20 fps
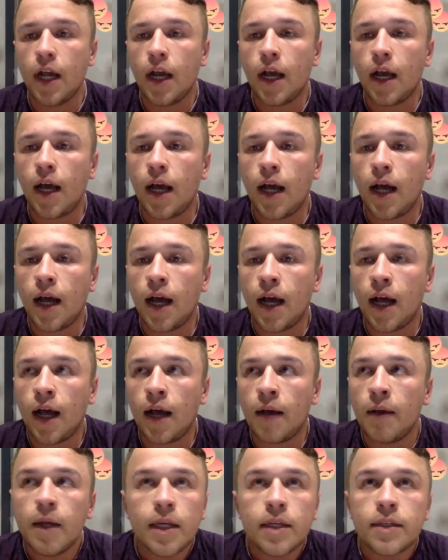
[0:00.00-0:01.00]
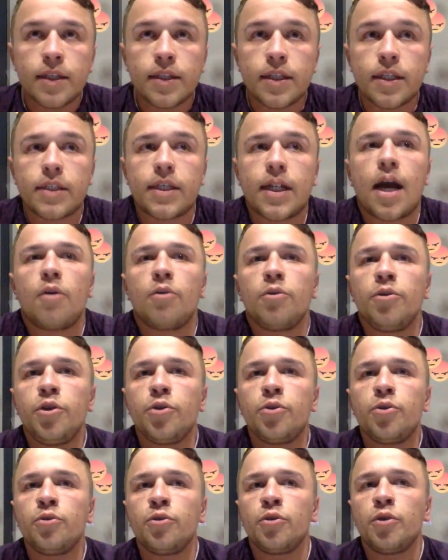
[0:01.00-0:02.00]
uh, this is how
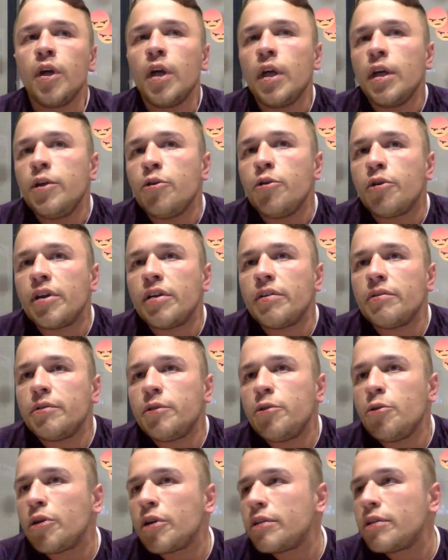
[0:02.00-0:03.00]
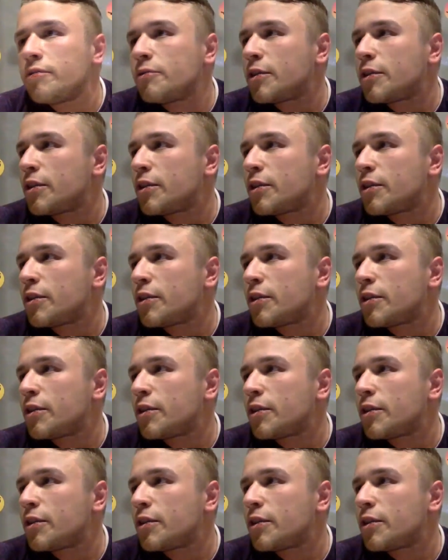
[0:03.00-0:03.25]
you you can you can